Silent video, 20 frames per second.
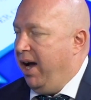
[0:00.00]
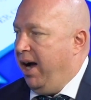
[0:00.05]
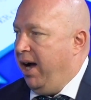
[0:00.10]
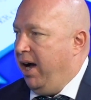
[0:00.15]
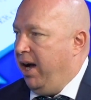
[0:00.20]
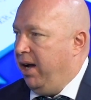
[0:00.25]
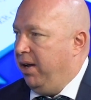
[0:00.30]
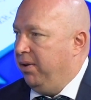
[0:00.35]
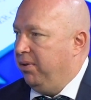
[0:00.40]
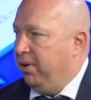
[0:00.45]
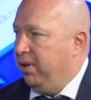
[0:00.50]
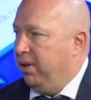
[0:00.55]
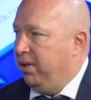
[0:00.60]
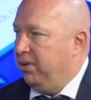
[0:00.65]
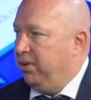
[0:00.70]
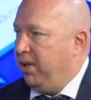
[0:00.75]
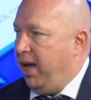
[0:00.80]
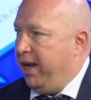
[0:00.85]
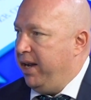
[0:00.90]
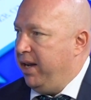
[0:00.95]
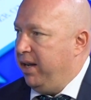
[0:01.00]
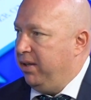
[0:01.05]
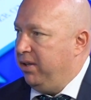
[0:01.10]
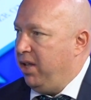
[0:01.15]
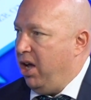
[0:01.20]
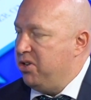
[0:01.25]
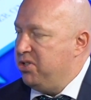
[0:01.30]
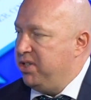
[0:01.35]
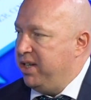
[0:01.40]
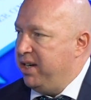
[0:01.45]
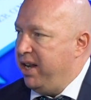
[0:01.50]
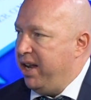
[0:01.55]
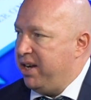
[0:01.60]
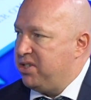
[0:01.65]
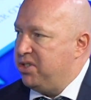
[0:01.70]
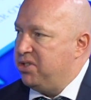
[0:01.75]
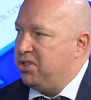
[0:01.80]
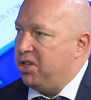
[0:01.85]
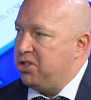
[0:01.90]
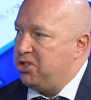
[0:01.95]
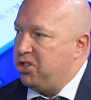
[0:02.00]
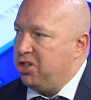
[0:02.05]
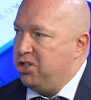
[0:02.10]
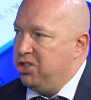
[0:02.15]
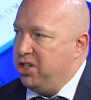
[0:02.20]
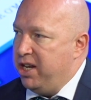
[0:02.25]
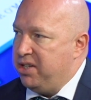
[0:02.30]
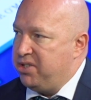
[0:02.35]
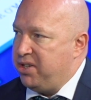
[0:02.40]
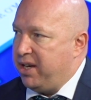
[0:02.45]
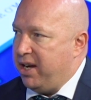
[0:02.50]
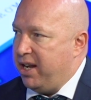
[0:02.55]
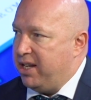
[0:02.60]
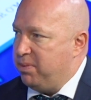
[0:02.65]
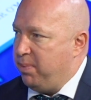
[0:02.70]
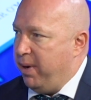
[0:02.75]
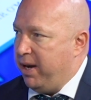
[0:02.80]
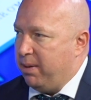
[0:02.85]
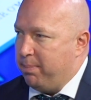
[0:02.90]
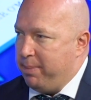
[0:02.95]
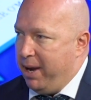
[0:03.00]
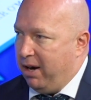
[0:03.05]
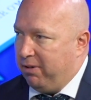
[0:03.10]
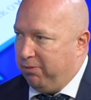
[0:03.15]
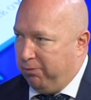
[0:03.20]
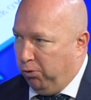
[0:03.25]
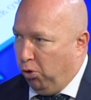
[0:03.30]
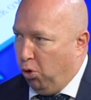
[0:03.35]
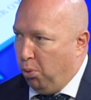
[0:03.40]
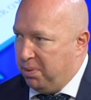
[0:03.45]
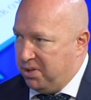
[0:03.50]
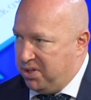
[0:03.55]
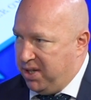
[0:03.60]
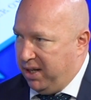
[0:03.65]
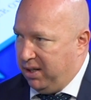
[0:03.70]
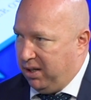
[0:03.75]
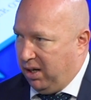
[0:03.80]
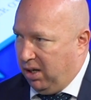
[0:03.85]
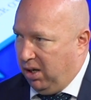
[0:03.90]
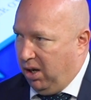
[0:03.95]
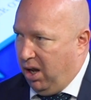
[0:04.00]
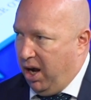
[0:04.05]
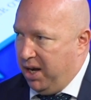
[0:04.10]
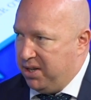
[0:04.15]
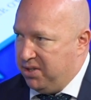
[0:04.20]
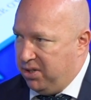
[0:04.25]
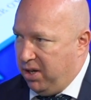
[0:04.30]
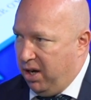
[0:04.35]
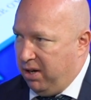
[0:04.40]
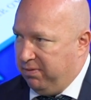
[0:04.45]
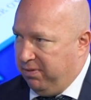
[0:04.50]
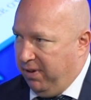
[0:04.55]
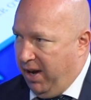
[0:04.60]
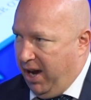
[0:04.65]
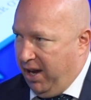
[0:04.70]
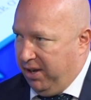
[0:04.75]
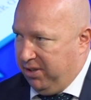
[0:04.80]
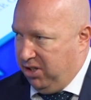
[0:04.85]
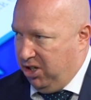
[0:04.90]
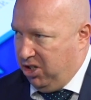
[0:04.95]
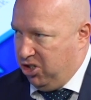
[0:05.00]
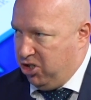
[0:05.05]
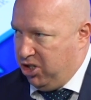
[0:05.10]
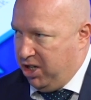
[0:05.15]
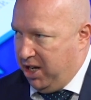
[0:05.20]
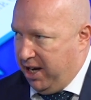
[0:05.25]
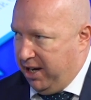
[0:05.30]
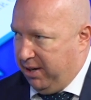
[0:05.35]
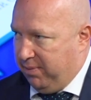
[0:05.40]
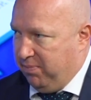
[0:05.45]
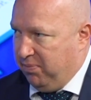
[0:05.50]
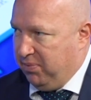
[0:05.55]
those indexes are suggesting there's been about a 4% decline so far this year.